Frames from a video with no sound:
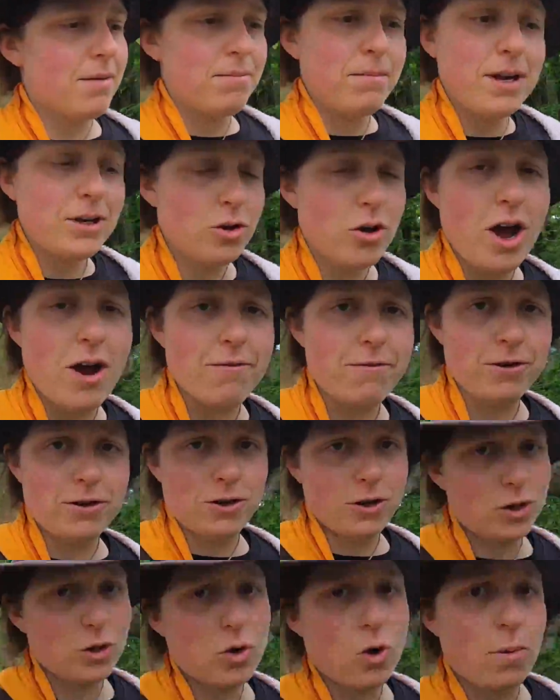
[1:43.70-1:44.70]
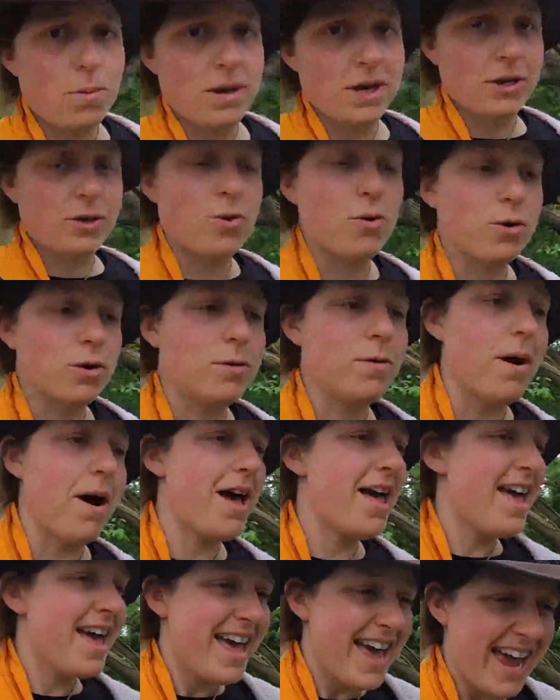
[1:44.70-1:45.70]
Mental health is just not being talked
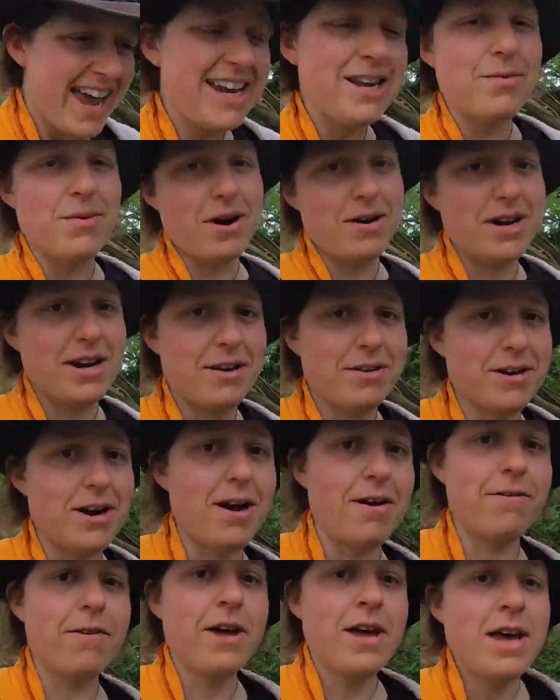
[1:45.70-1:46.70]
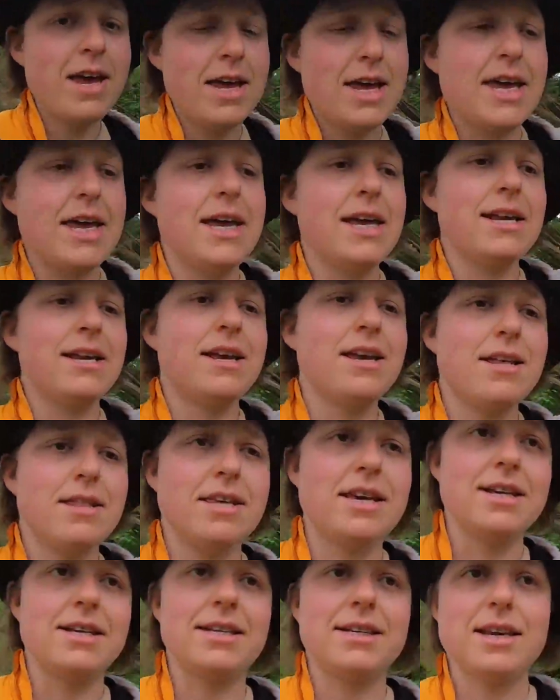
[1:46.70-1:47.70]
about anywhere near enough in
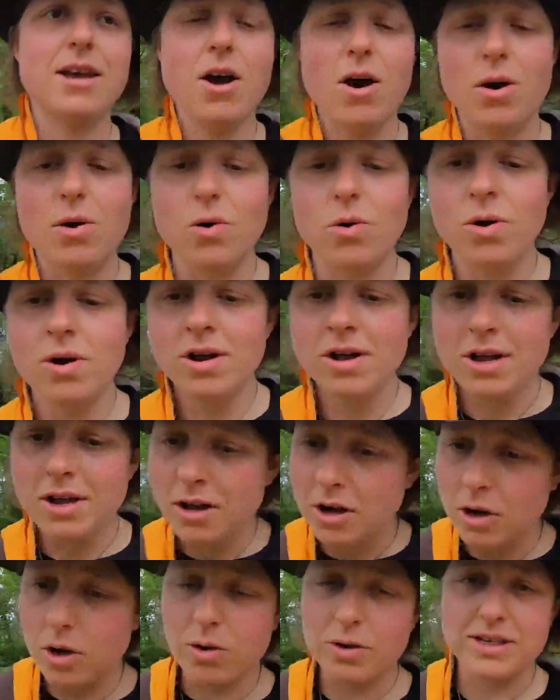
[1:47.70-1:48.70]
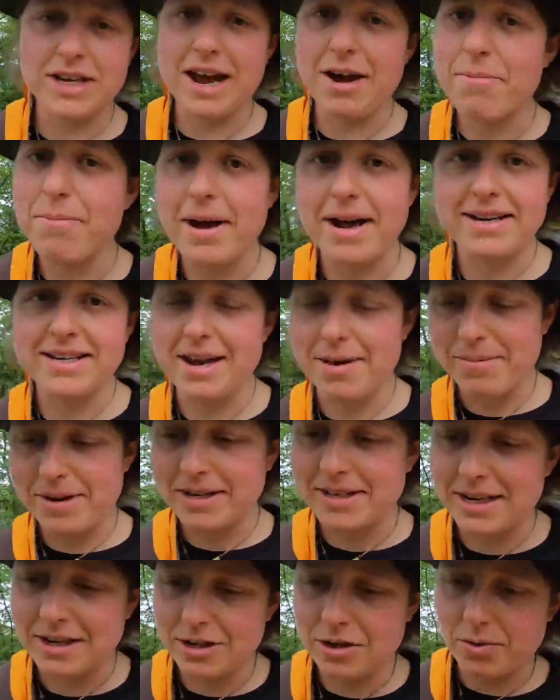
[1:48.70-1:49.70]
this whole lockdown
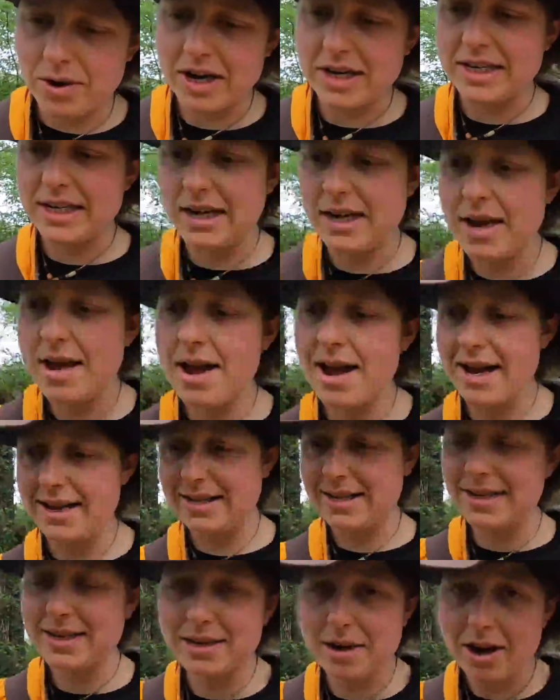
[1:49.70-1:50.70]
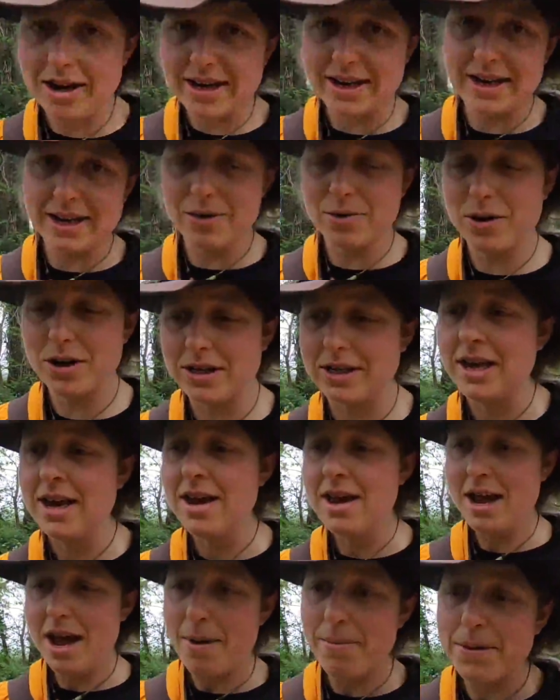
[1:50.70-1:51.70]
pandemic situation. It's a silent illness
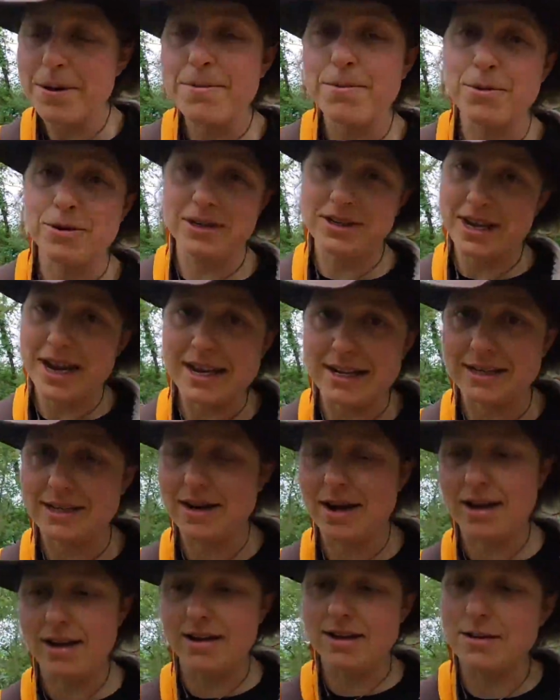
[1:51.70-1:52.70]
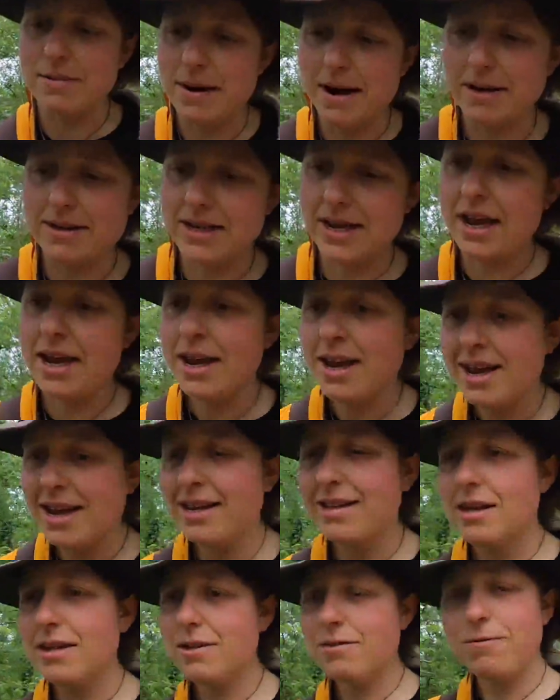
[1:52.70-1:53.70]
and people are staying silent about it.
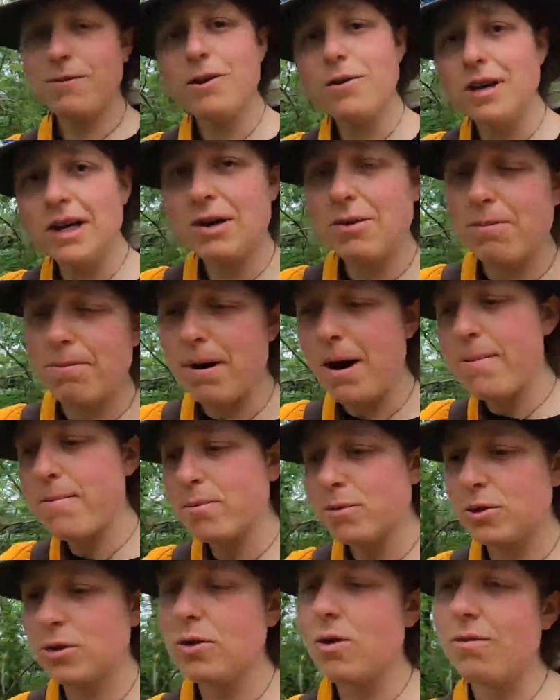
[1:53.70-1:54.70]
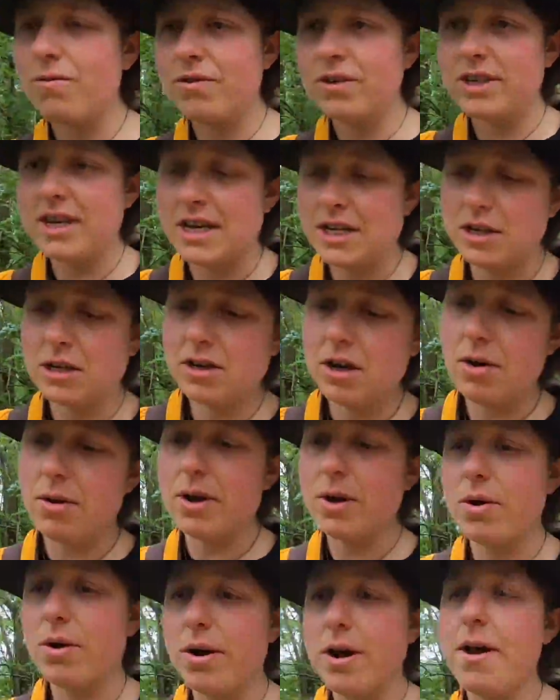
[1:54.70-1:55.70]
There's a few little bubbles of conversation
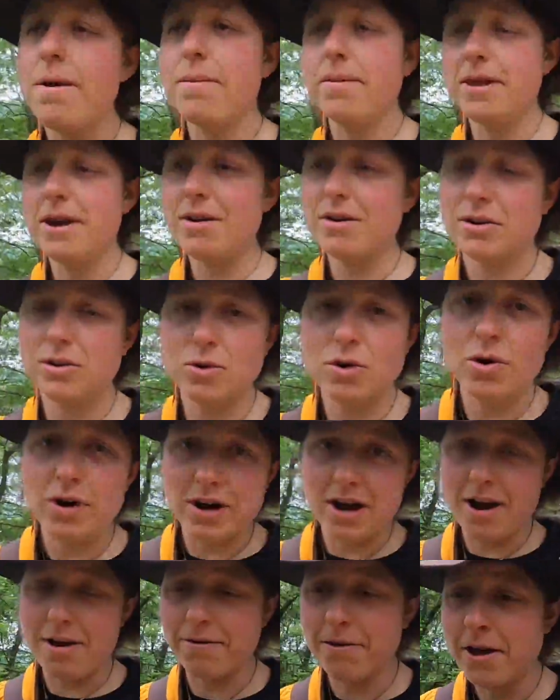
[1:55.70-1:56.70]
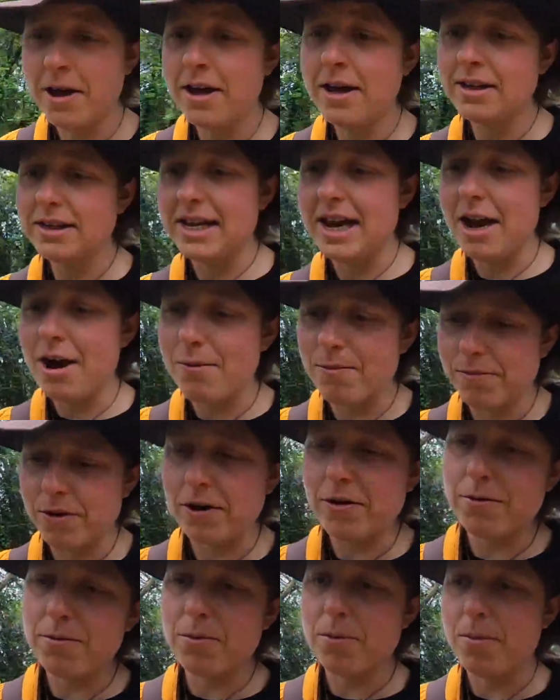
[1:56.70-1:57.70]
going on, but there is not enough to help
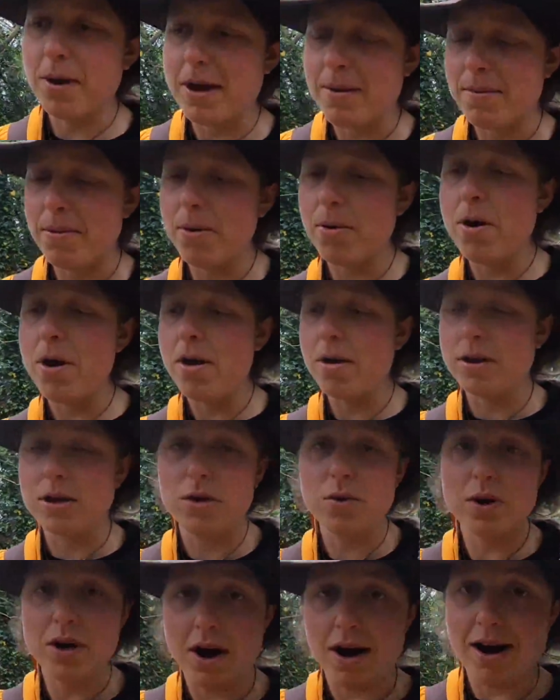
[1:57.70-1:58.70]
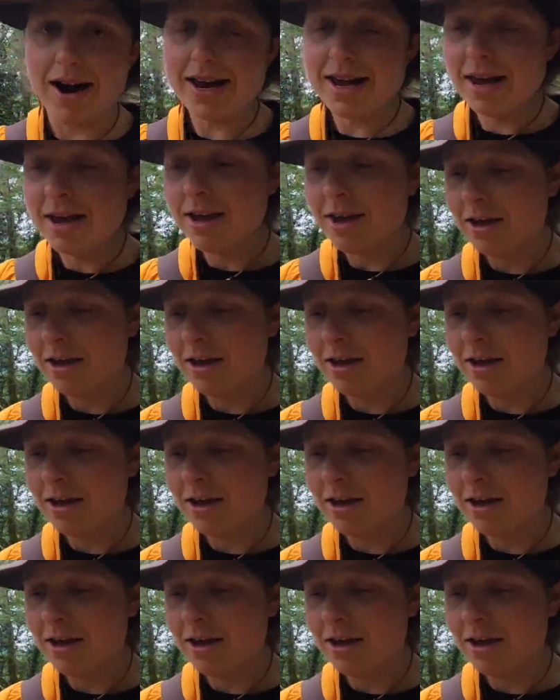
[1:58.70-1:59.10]
vulnerable people, you and I,